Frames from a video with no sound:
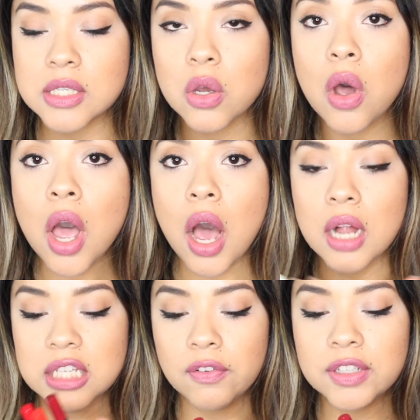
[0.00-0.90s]
So
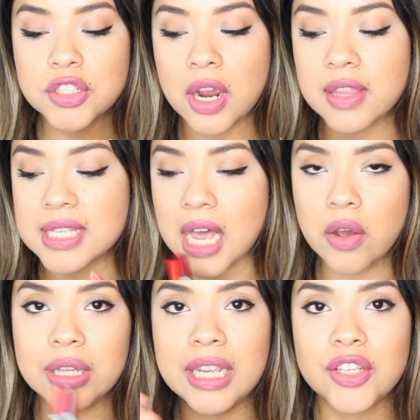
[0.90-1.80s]
I'll definitely try these
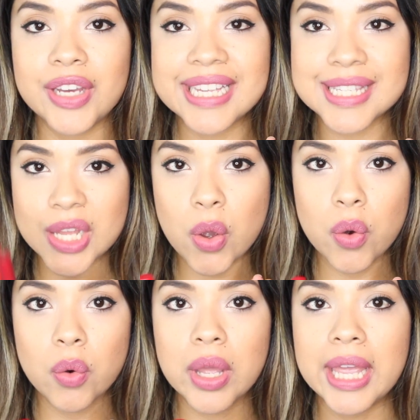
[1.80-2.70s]
out and let you guys
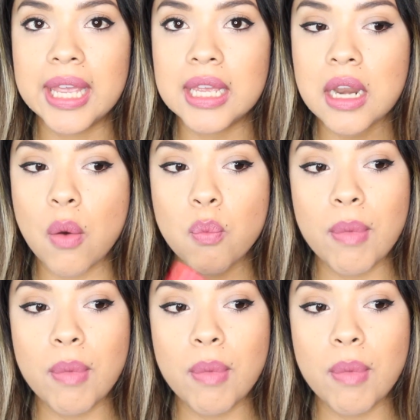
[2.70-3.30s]
know in